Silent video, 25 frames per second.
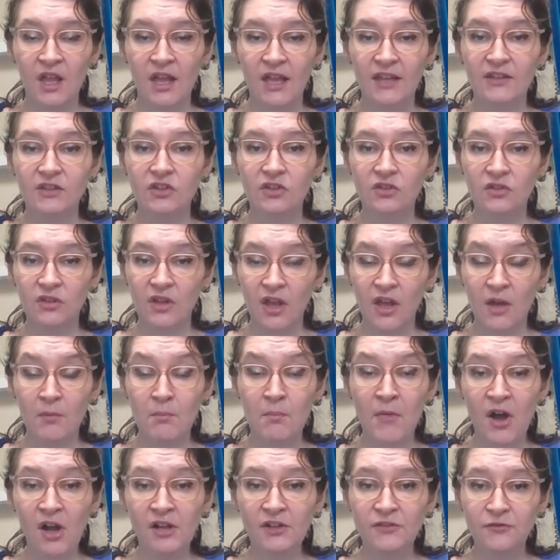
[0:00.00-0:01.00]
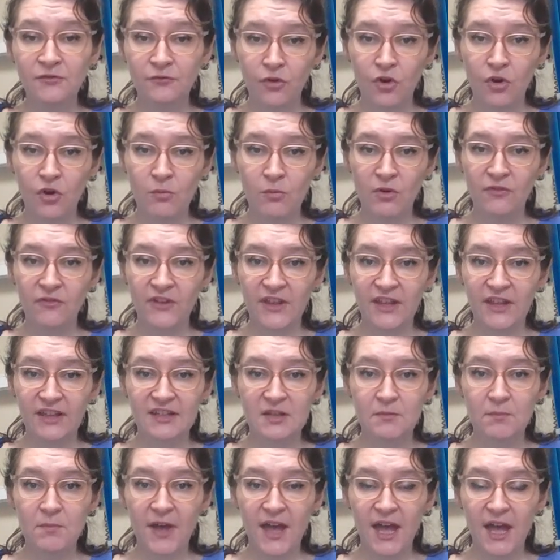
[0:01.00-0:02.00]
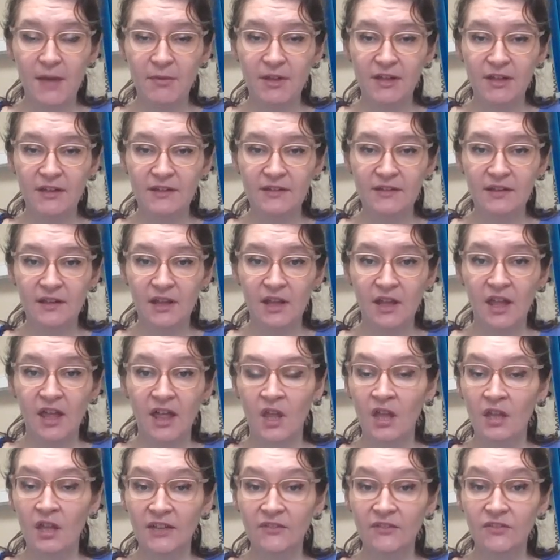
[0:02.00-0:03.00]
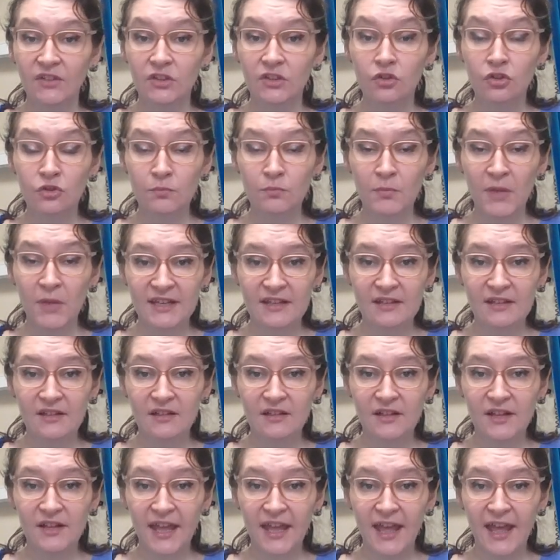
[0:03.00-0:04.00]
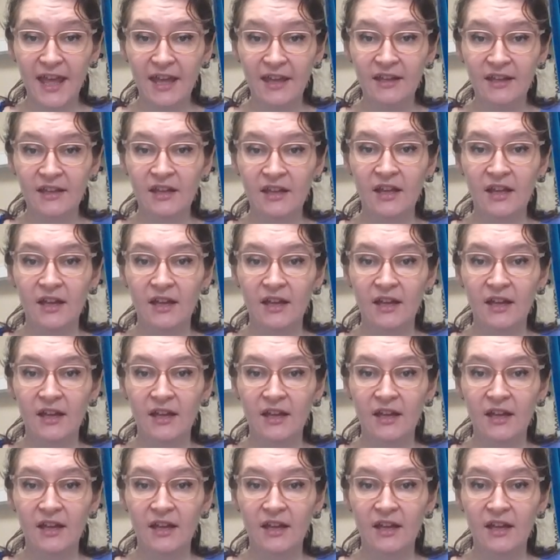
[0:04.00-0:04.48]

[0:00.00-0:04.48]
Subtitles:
is a mild form of kidney impairment that with good medical care,